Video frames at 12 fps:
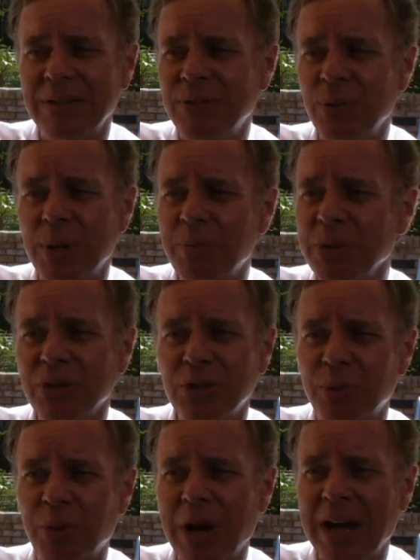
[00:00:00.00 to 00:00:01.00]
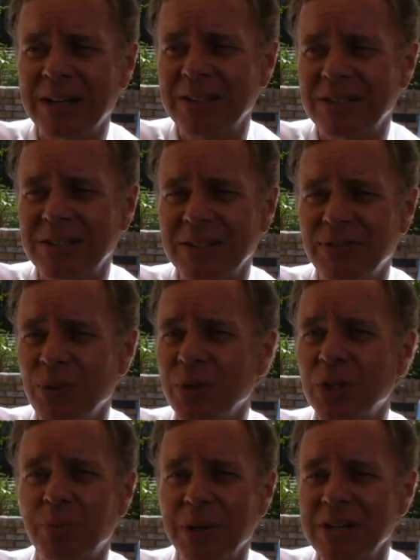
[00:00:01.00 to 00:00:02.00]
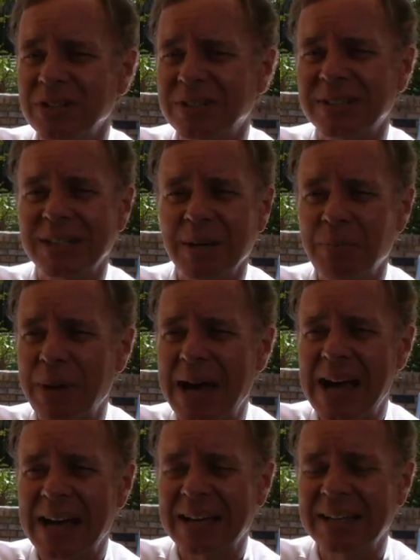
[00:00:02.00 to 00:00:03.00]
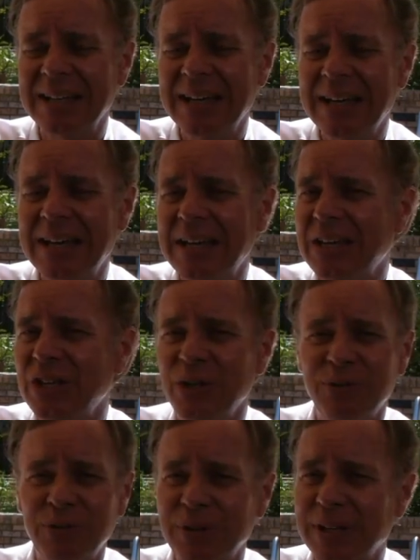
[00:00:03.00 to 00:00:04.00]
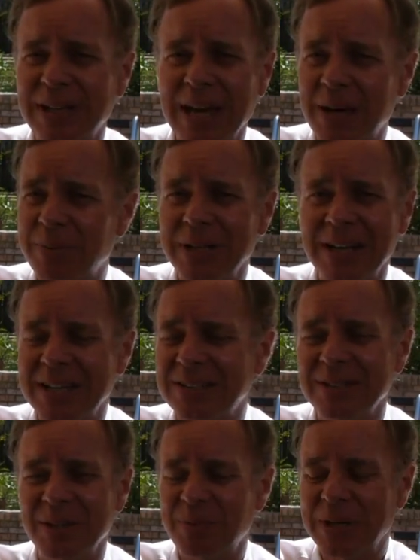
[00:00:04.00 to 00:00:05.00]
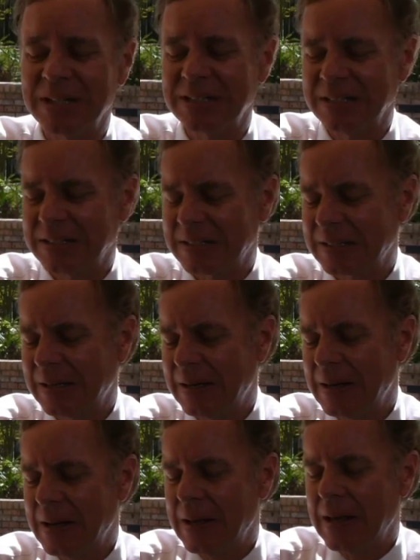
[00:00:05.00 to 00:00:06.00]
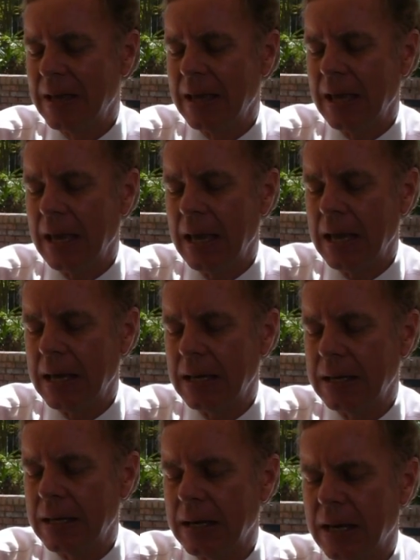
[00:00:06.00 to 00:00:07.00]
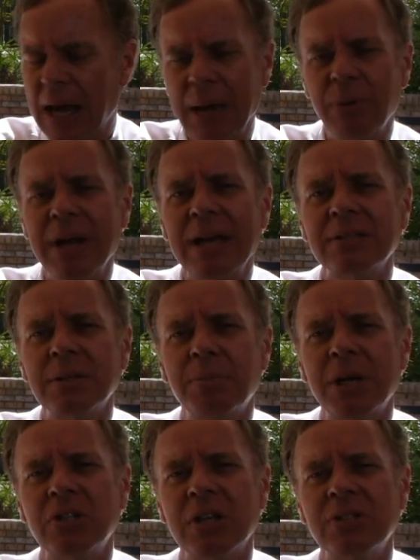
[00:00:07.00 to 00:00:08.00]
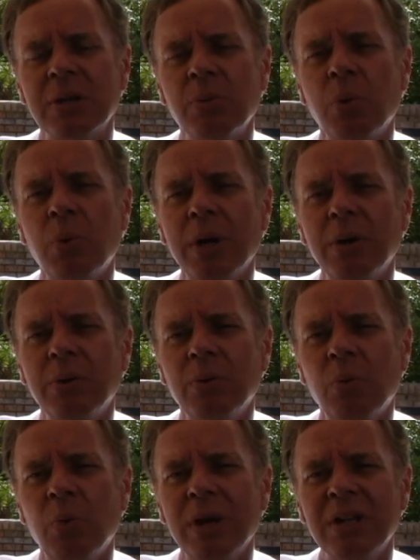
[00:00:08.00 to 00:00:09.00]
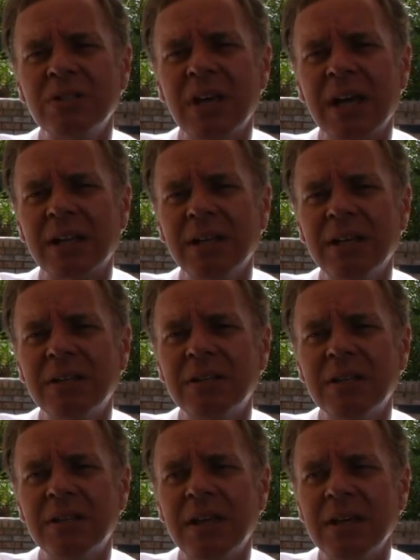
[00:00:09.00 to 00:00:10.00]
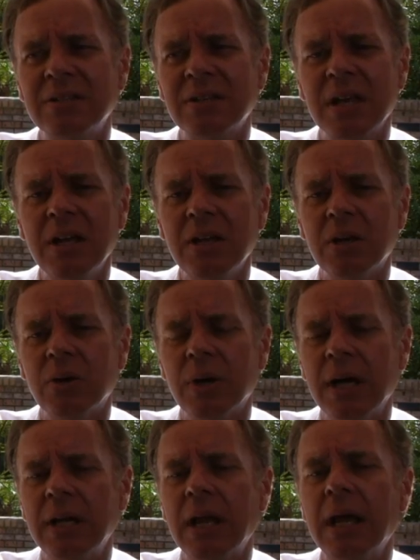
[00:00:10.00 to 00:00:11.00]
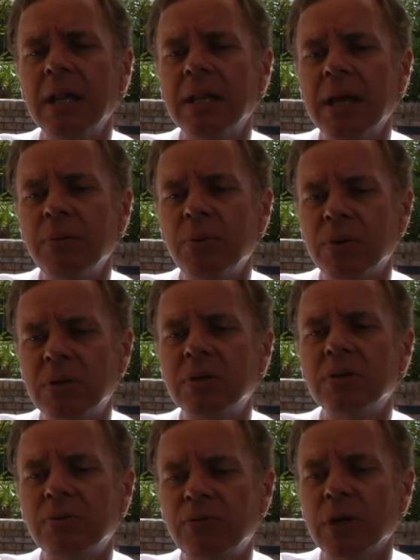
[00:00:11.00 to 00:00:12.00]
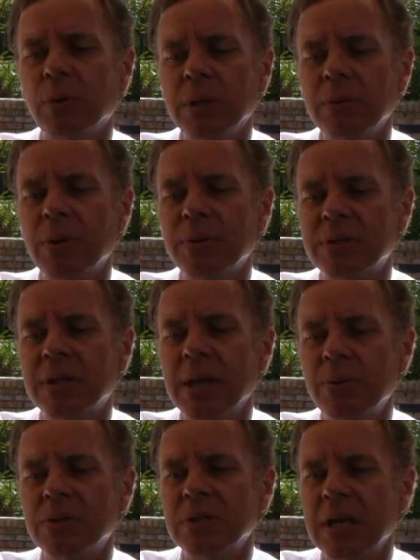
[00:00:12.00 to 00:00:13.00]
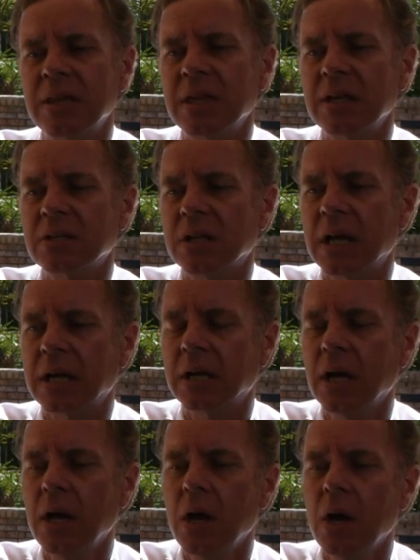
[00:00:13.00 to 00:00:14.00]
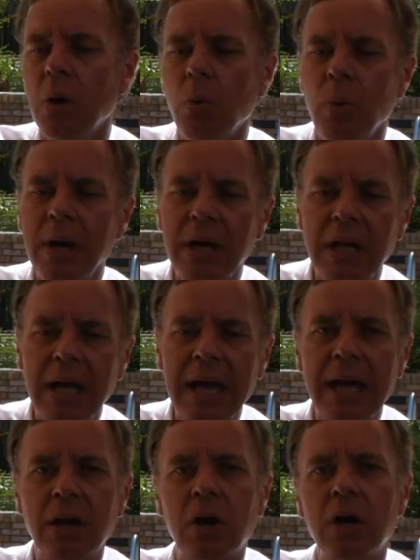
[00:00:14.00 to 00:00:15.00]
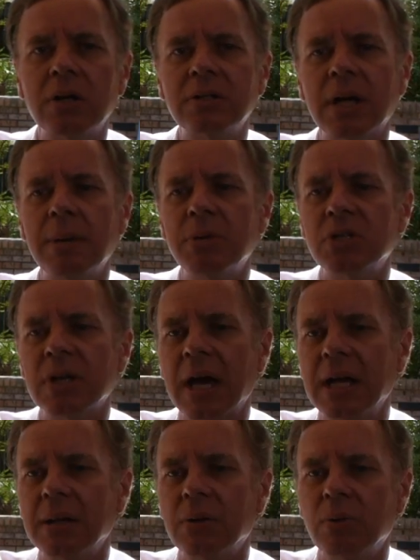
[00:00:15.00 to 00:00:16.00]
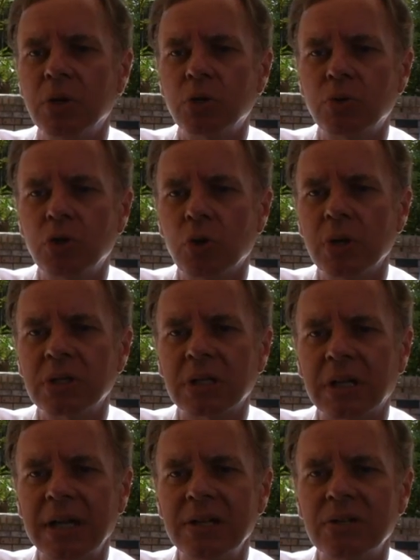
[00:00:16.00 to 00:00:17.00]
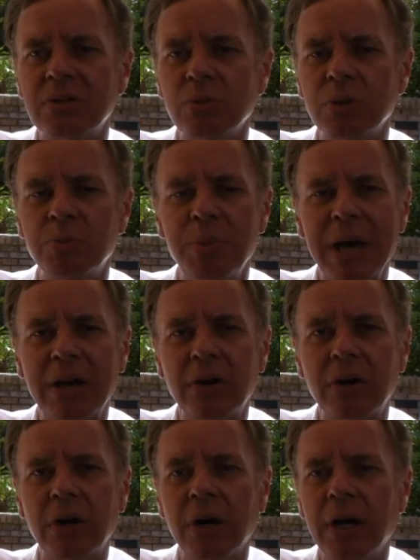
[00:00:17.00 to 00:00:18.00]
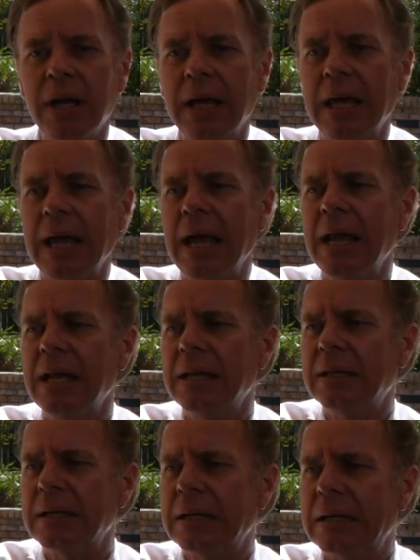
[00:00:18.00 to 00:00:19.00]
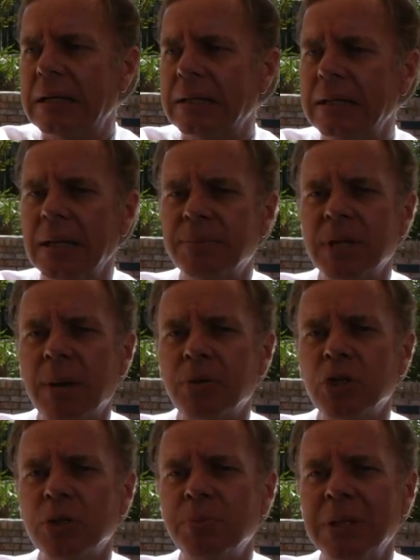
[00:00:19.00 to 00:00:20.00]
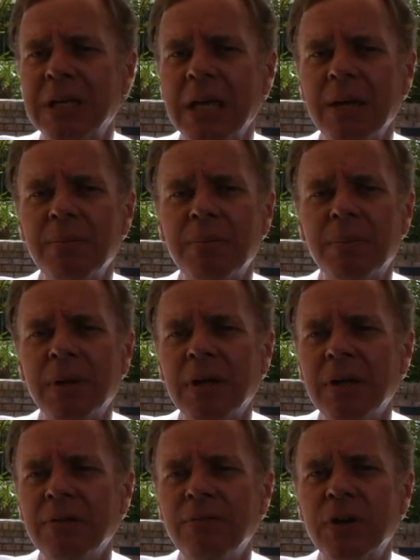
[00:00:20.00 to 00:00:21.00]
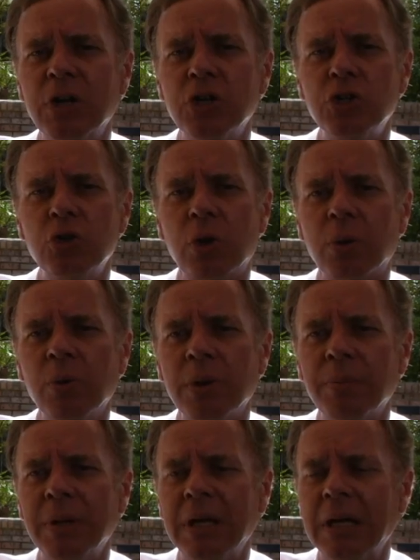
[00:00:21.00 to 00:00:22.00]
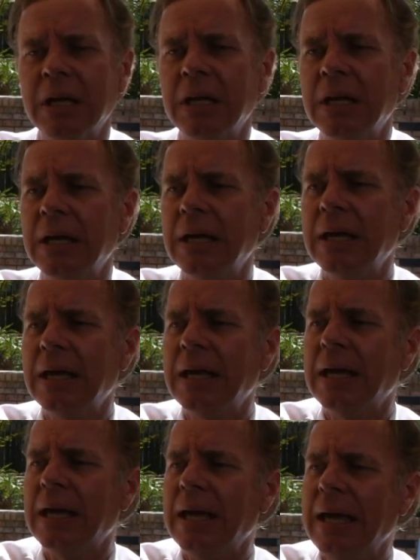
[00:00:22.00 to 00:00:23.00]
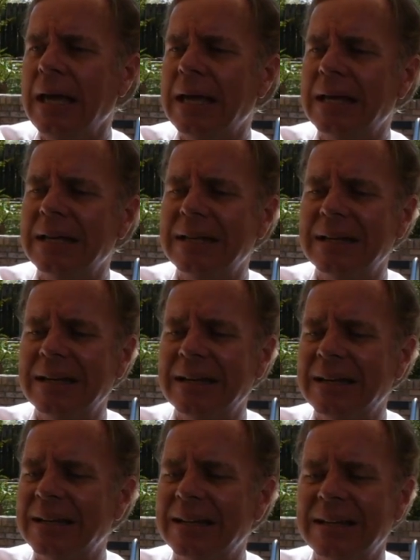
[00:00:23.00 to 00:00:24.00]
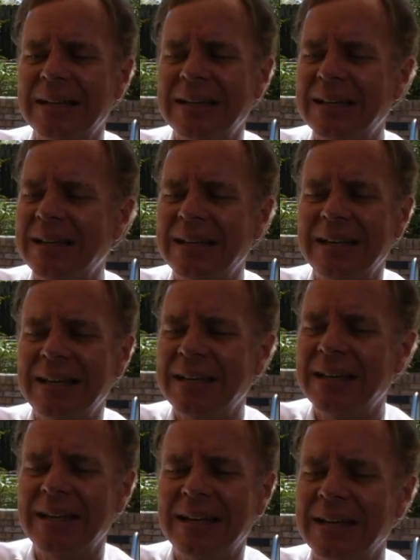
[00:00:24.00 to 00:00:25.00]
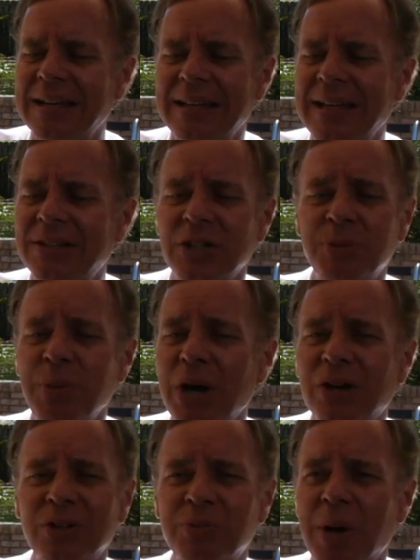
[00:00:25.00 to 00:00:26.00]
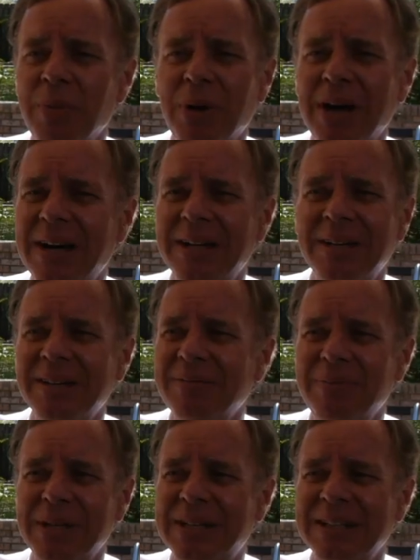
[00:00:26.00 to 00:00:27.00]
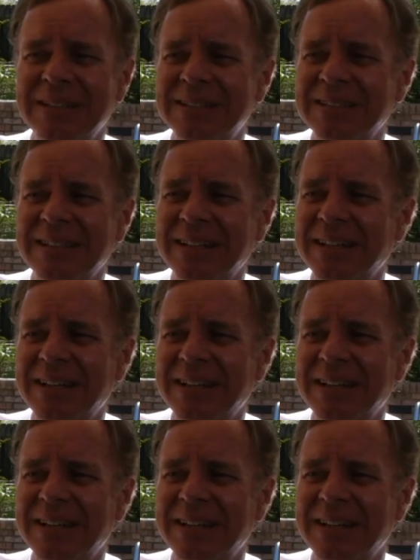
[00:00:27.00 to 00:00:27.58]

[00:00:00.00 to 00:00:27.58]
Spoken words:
if you want to build your practice, if you want your patients to come back, you've really got to be nice to your patients. And I would ask the patient, I'd say, "Well, what exactly did they say to you?" And they would frequently they would say things like, "Well, I had a hard time deciding which choice lens was better, and the optometrist became very short with me." And that just boggles my mind, because